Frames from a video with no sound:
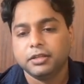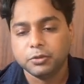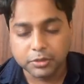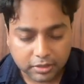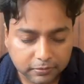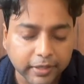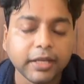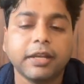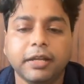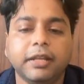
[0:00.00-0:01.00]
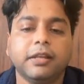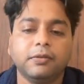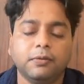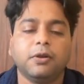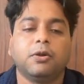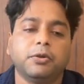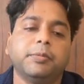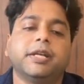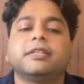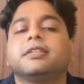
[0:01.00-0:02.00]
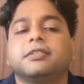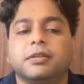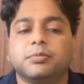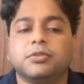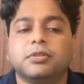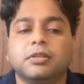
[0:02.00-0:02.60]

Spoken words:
which is very critical for automated systems.